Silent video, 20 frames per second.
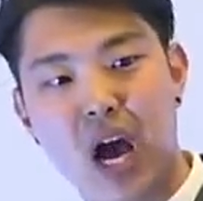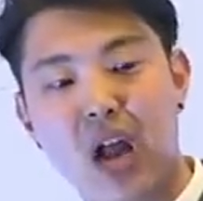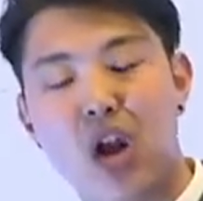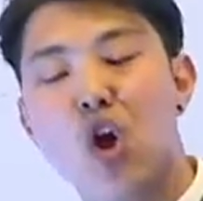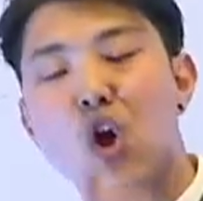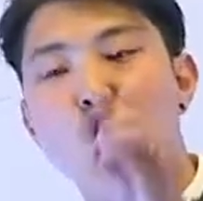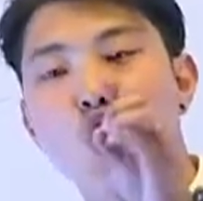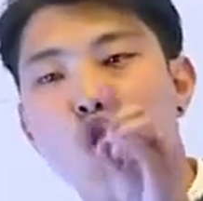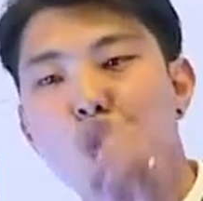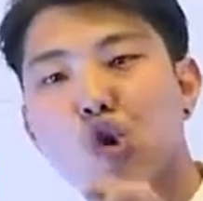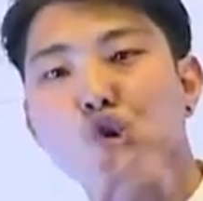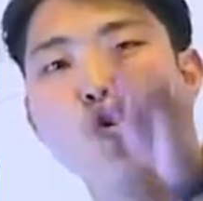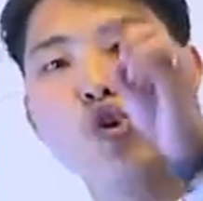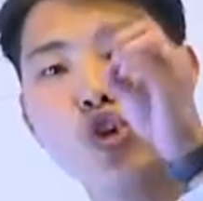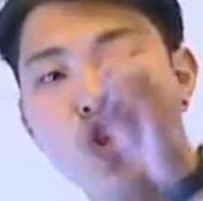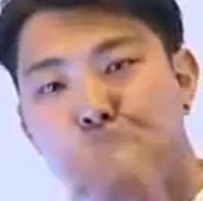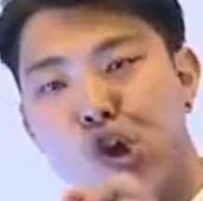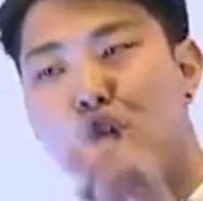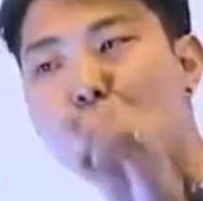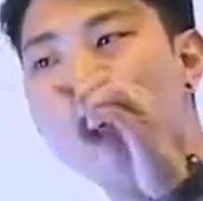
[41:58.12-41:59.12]
on who
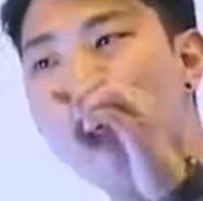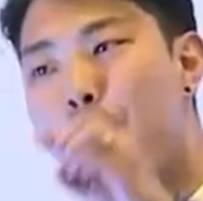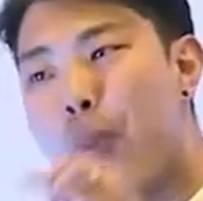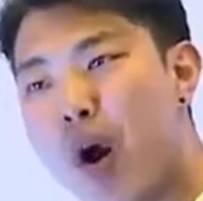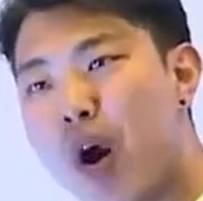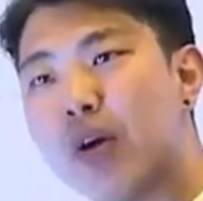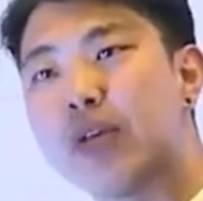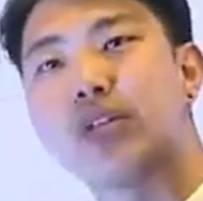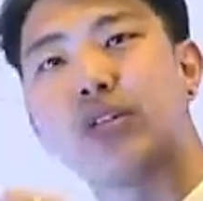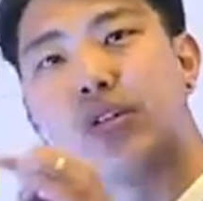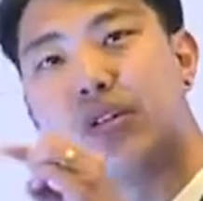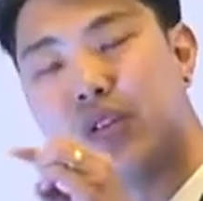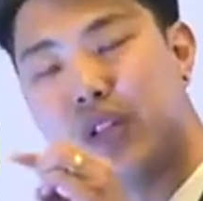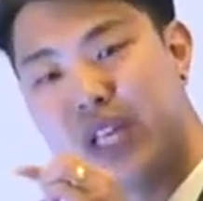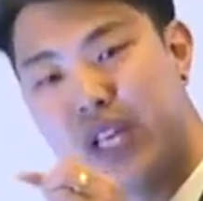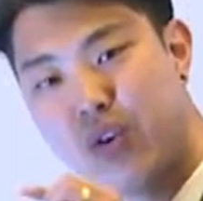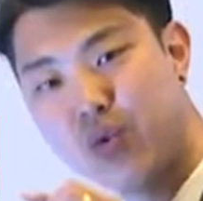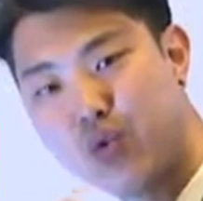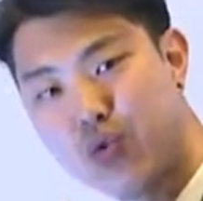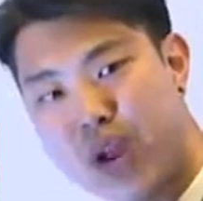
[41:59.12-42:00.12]
you
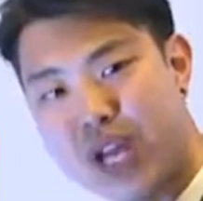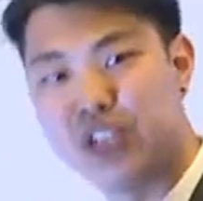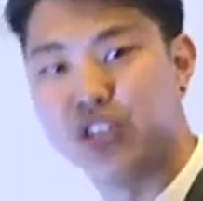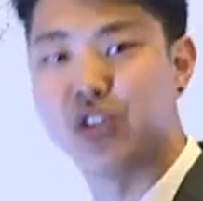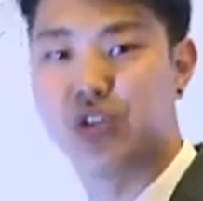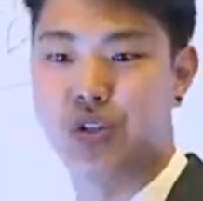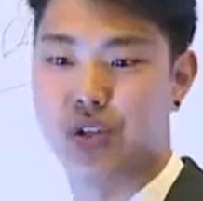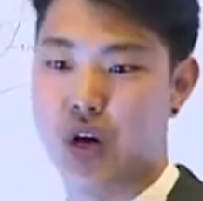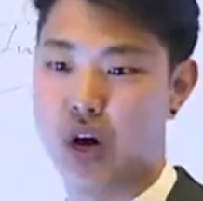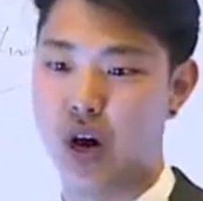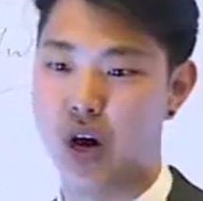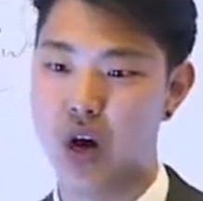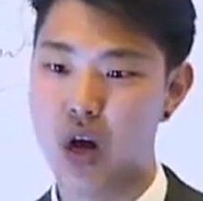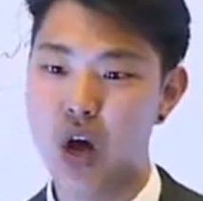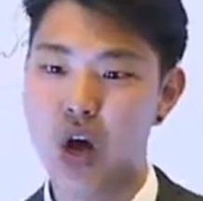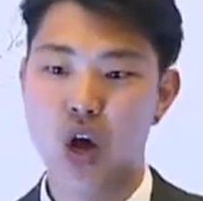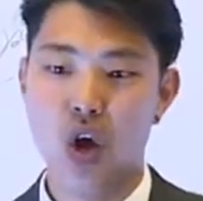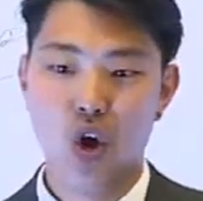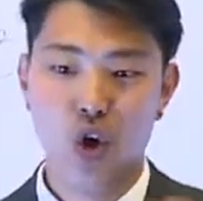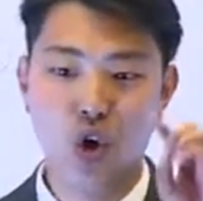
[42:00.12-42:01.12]
personally register,
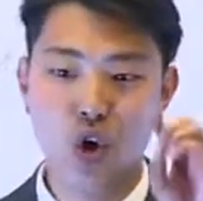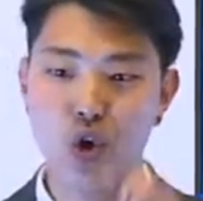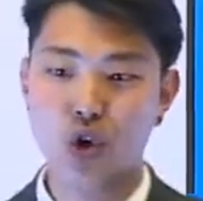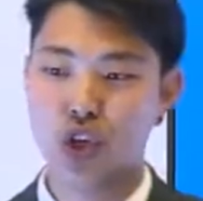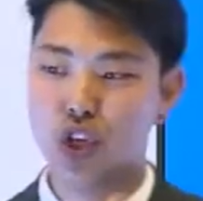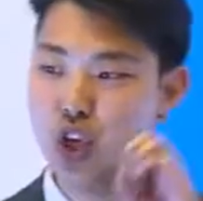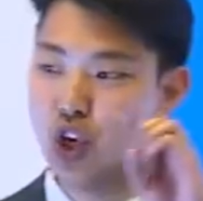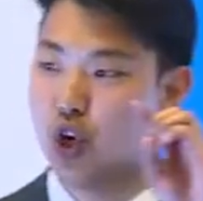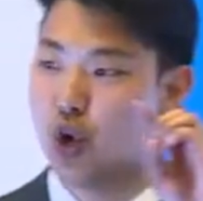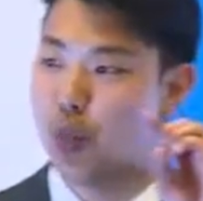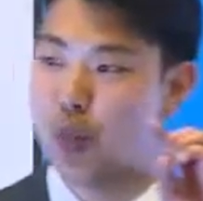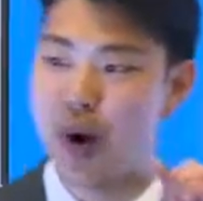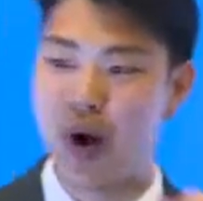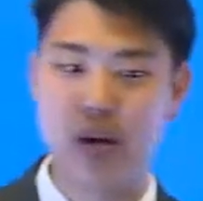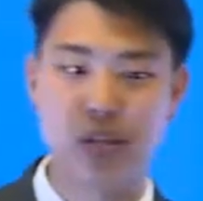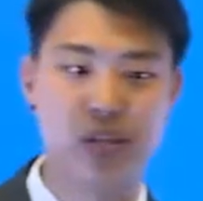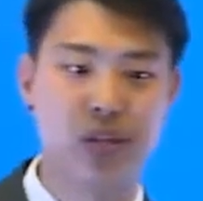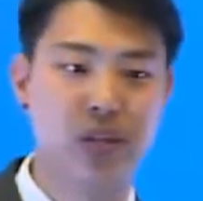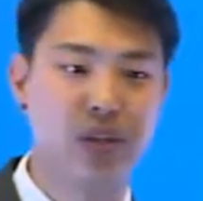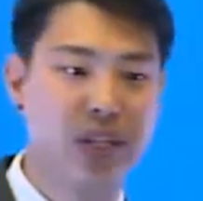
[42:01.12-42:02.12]
who you
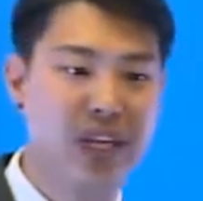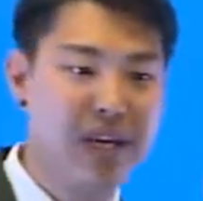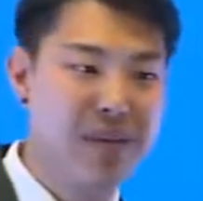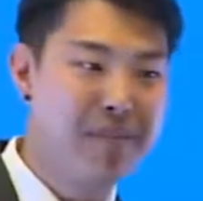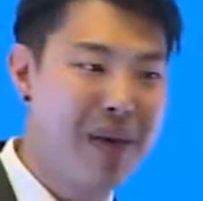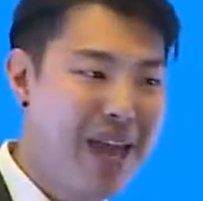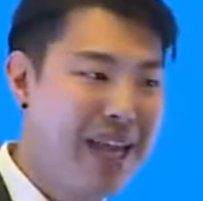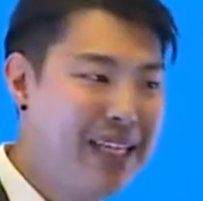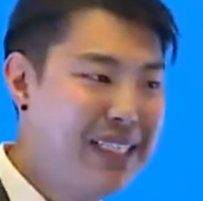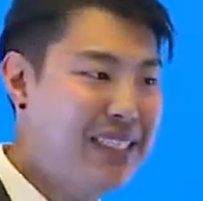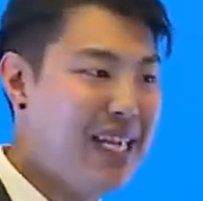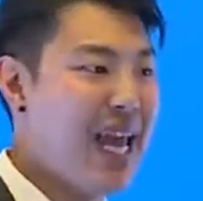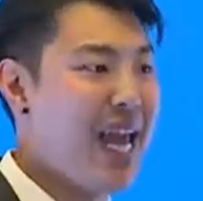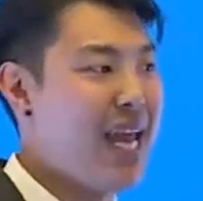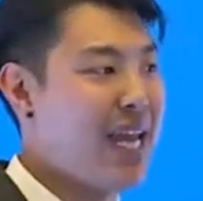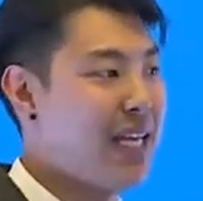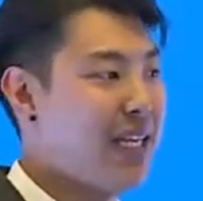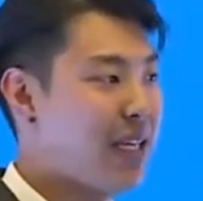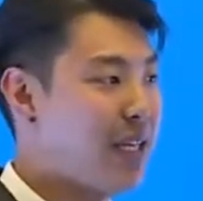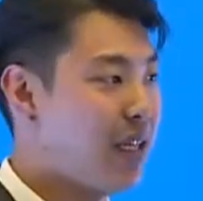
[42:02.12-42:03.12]
personally
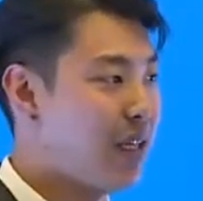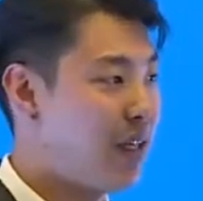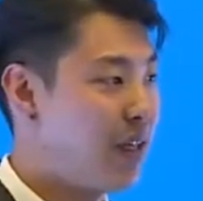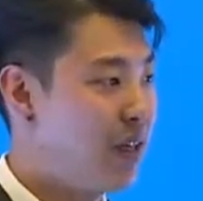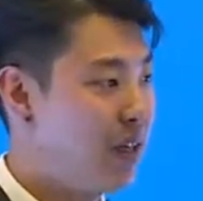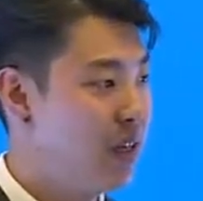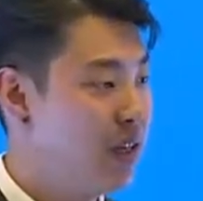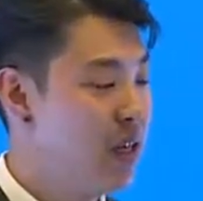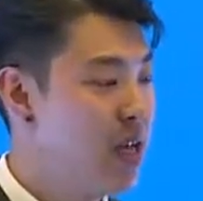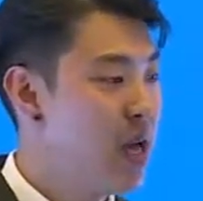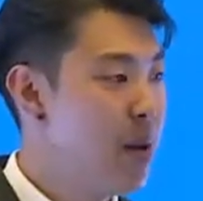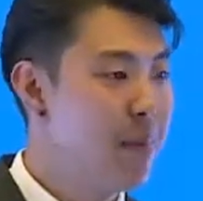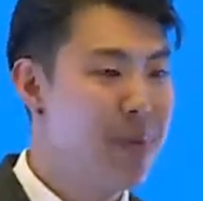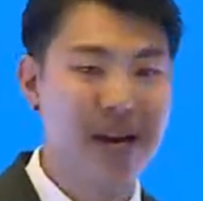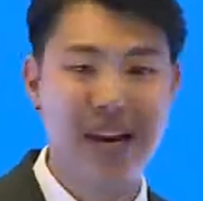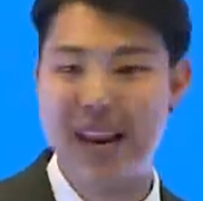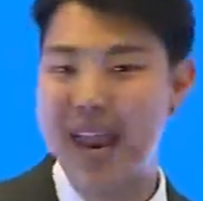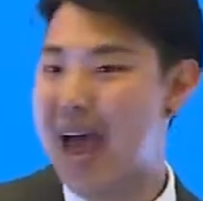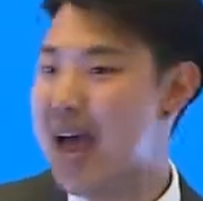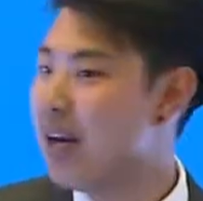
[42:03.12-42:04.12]
maintain. But
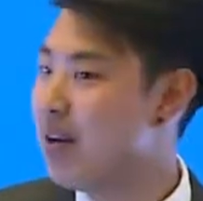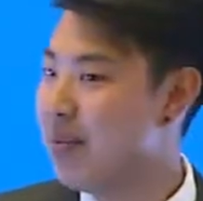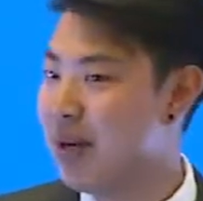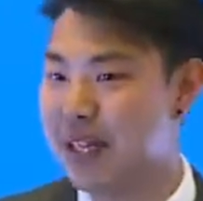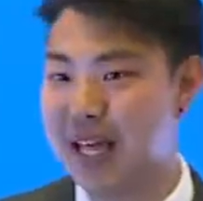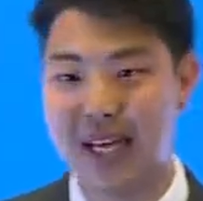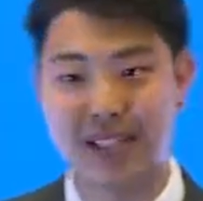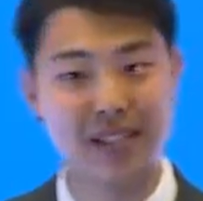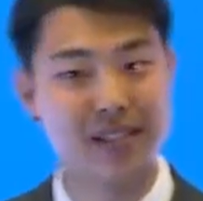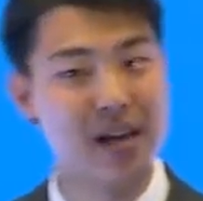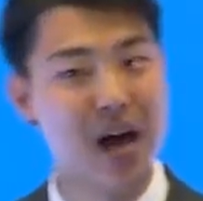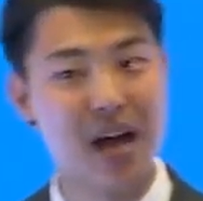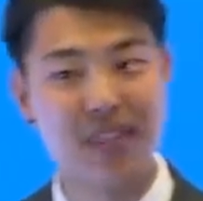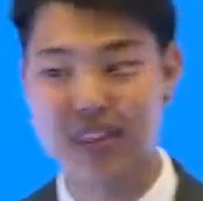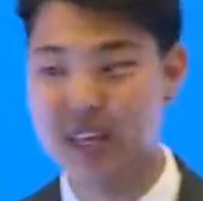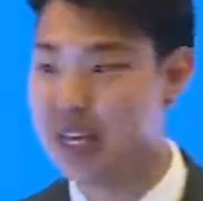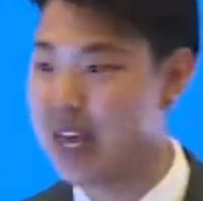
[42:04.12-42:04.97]
in Atomy, that's not the